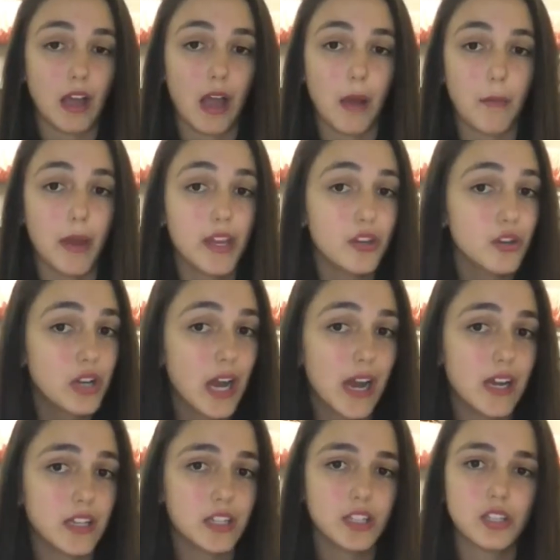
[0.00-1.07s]
I bet
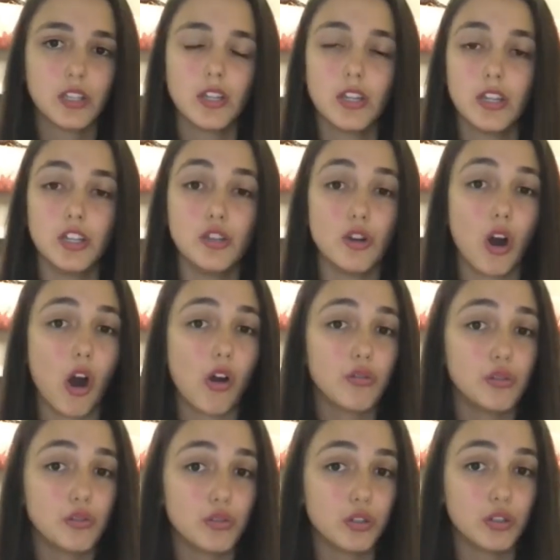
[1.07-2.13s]
you all
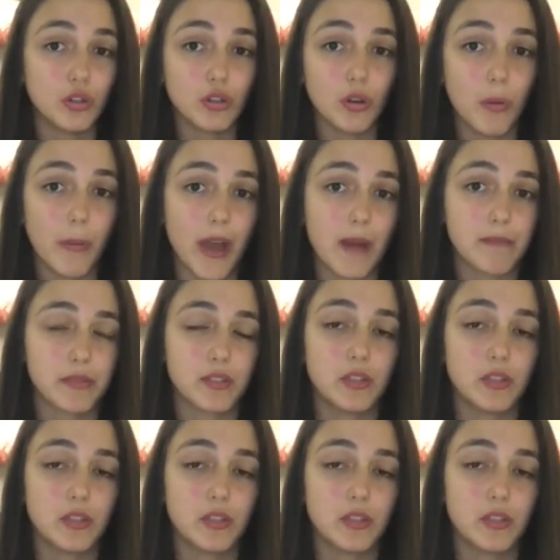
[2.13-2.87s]
use Google Maps.